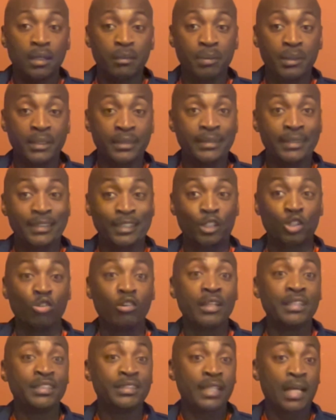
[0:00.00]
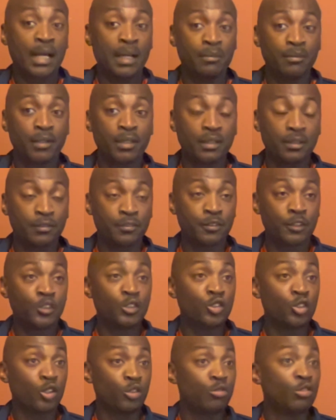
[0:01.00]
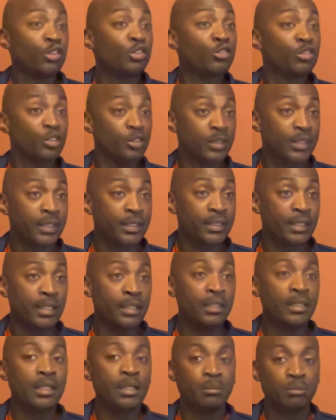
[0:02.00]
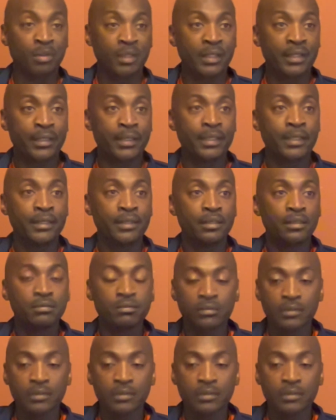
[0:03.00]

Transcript: but he did a great job, first off, recruiting and bringing in